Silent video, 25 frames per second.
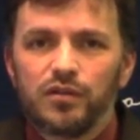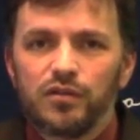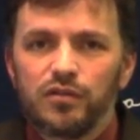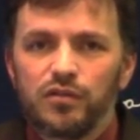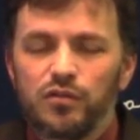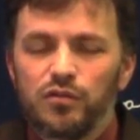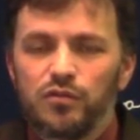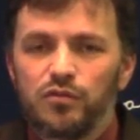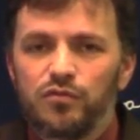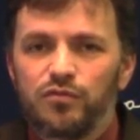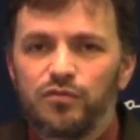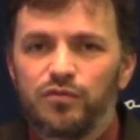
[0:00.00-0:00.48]

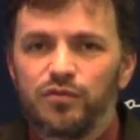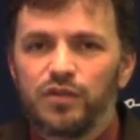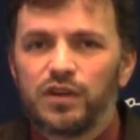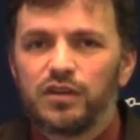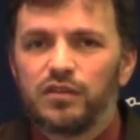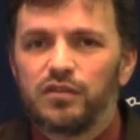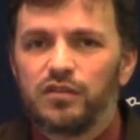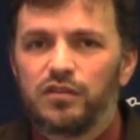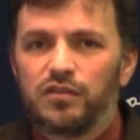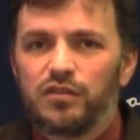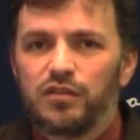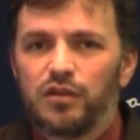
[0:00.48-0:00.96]
to
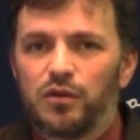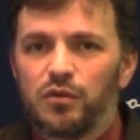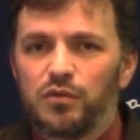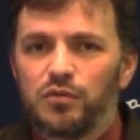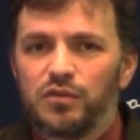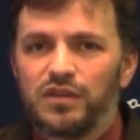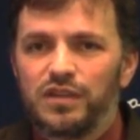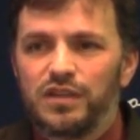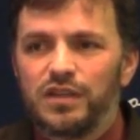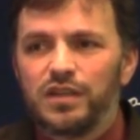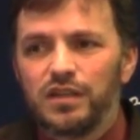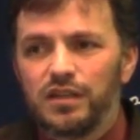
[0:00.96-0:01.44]
fix his own
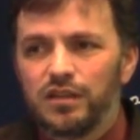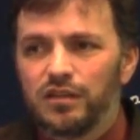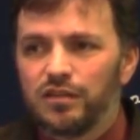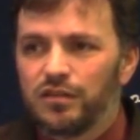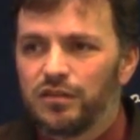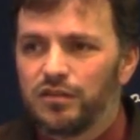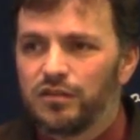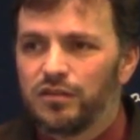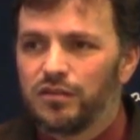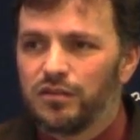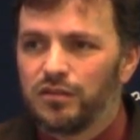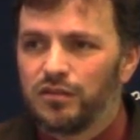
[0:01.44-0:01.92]

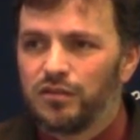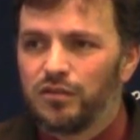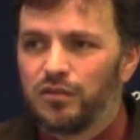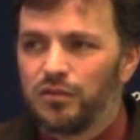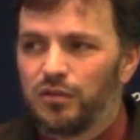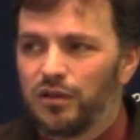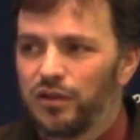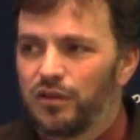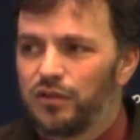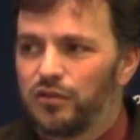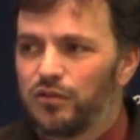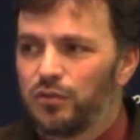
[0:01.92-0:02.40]
teeth,
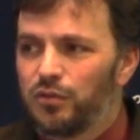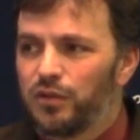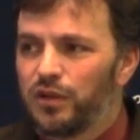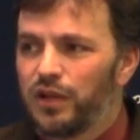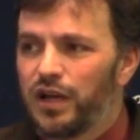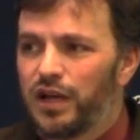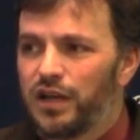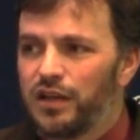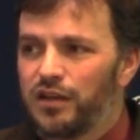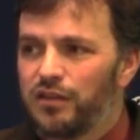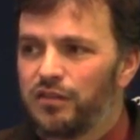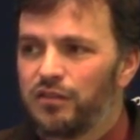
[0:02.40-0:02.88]
to, to
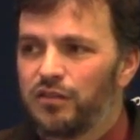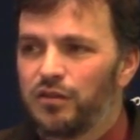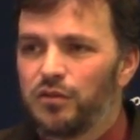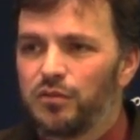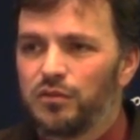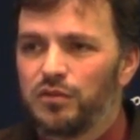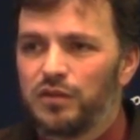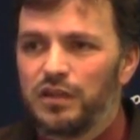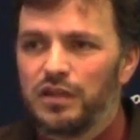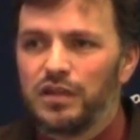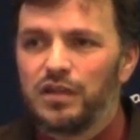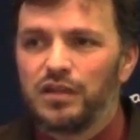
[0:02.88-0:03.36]
align his
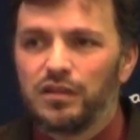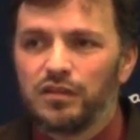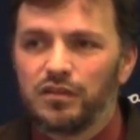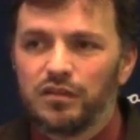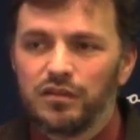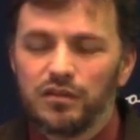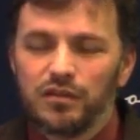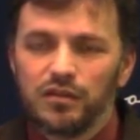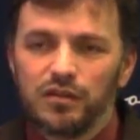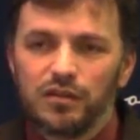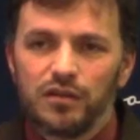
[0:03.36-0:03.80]
own teeth.